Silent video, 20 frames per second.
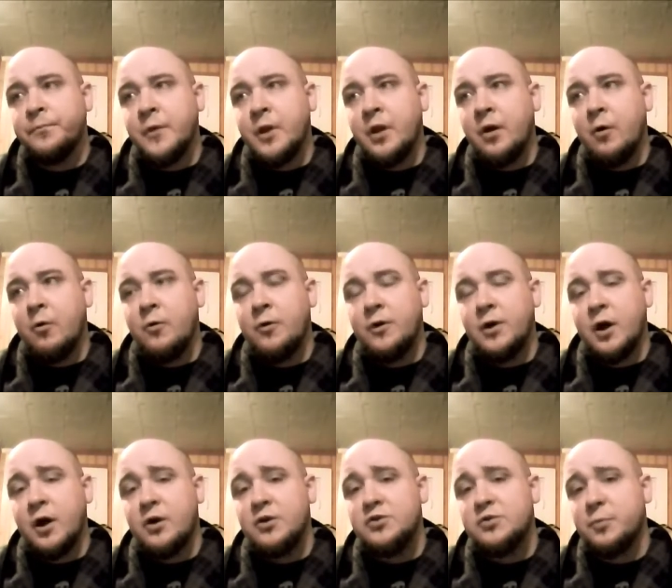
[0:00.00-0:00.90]

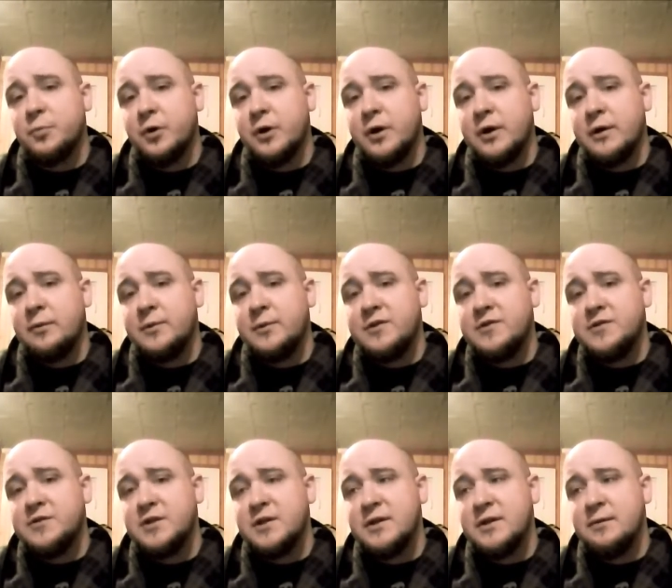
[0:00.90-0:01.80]
Okanagan Spring in
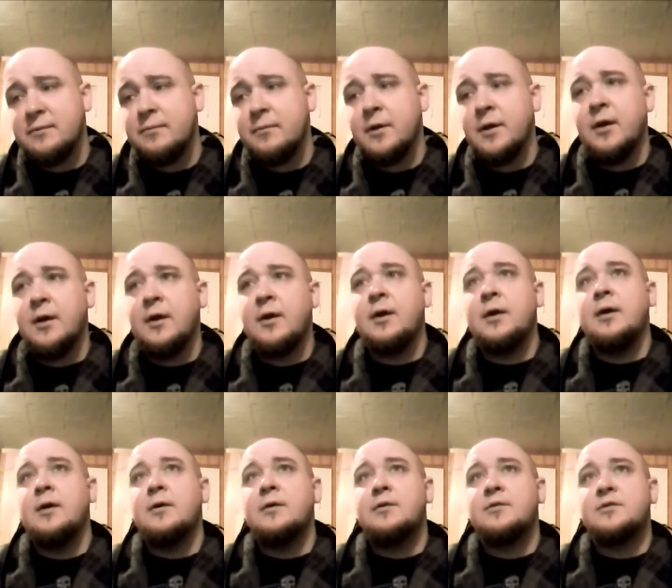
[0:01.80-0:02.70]
BC.
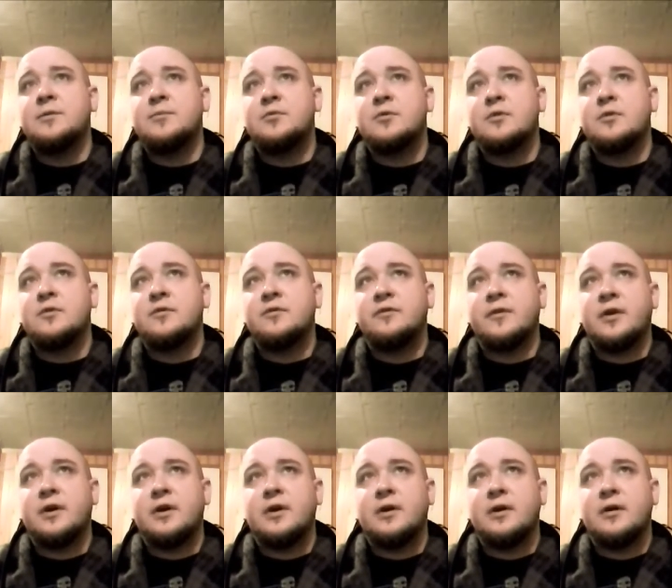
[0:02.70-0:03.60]
Some sort
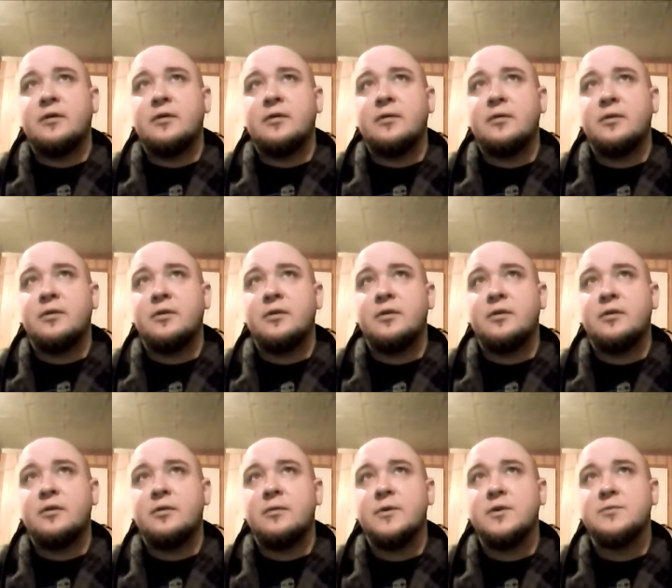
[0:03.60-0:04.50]
of
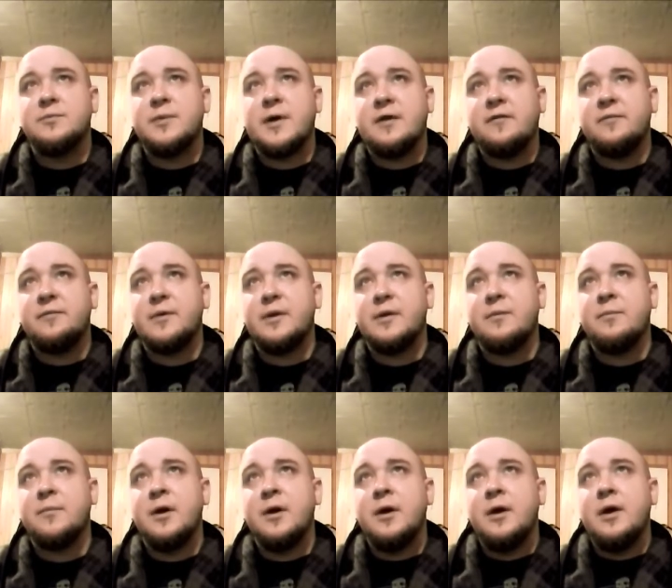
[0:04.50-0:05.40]
mixed pack from them.
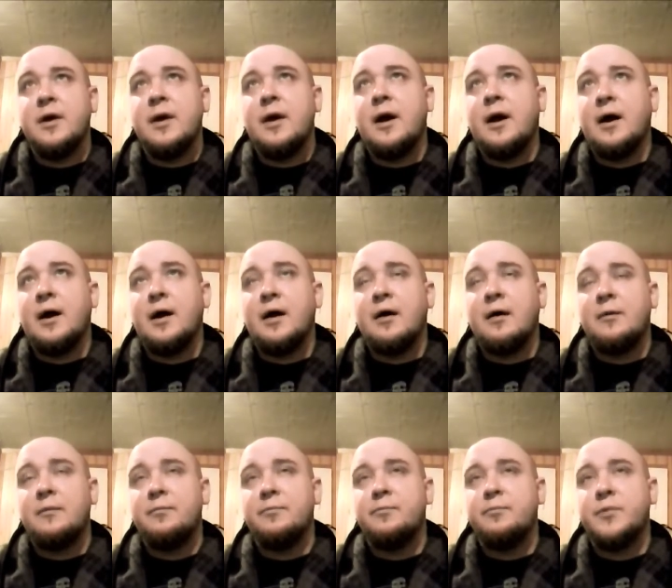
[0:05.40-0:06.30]

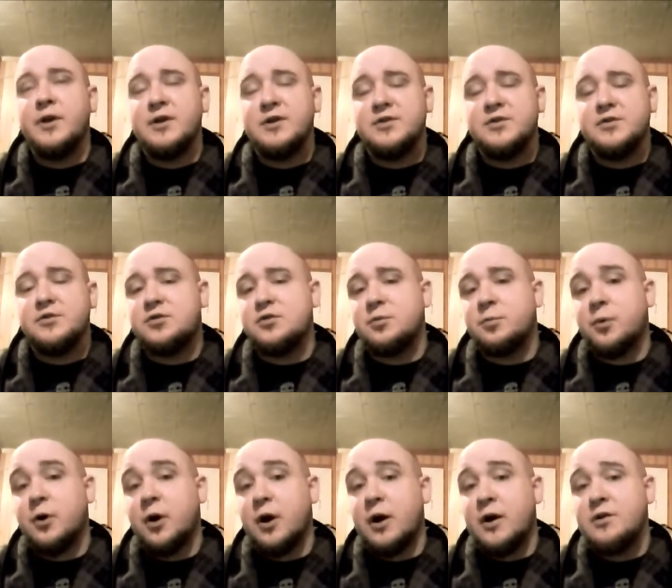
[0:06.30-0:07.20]
Biggest
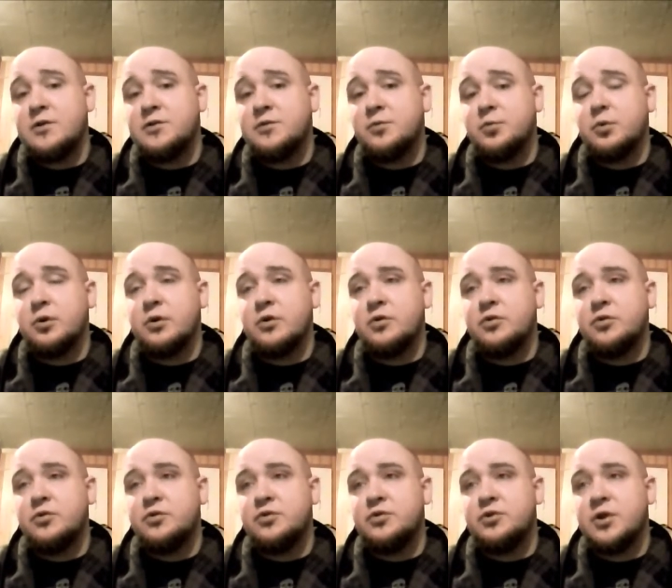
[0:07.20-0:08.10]
surprise
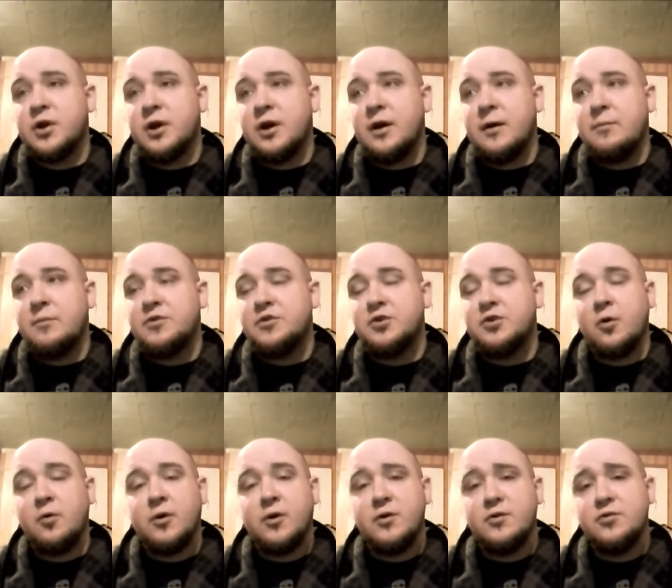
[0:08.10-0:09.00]
was
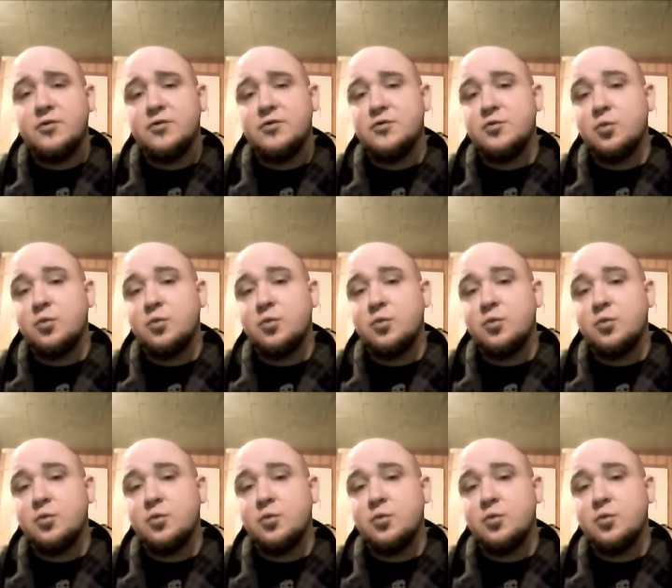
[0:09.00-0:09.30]
Muskoka's